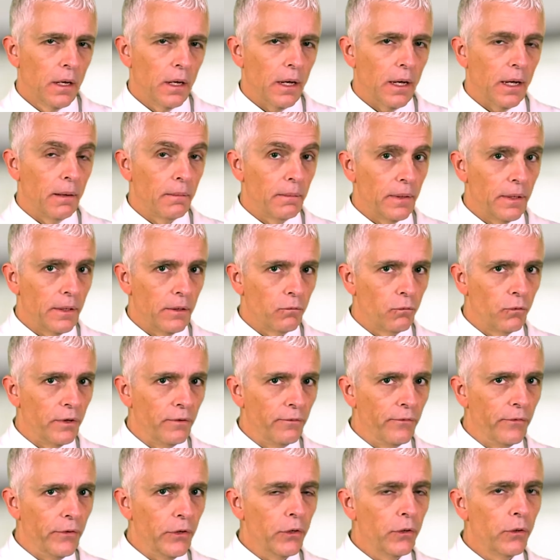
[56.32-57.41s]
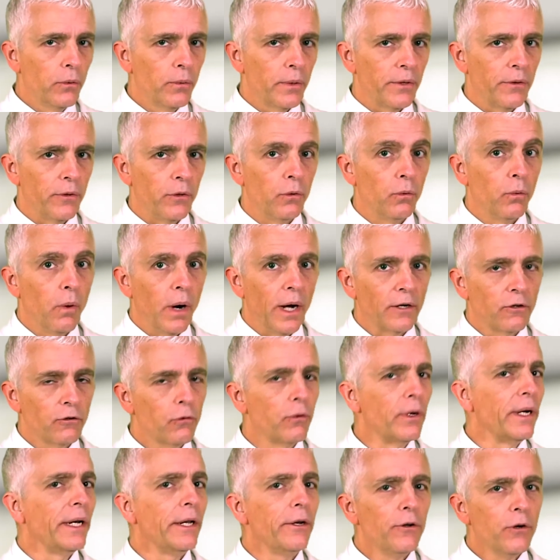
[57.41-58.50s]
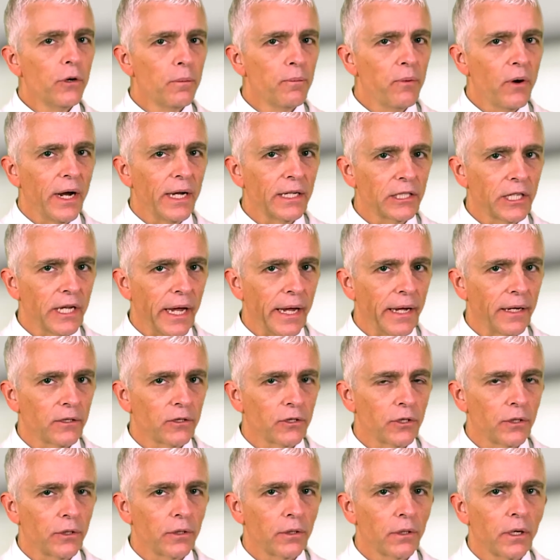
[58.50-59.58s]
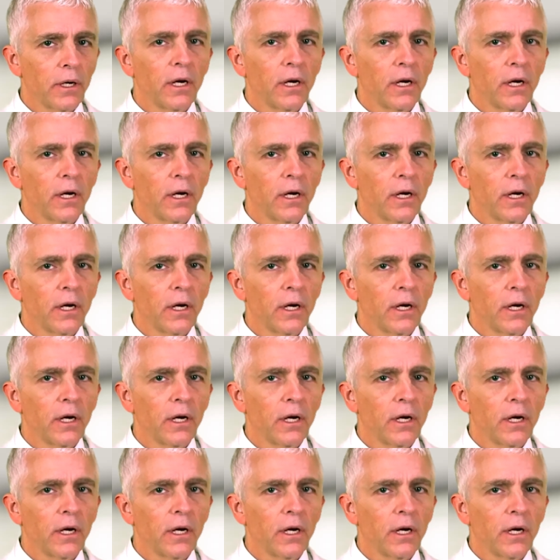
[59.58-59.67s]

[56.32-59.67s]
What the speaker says: I'm going to review with you why treating your breast cancer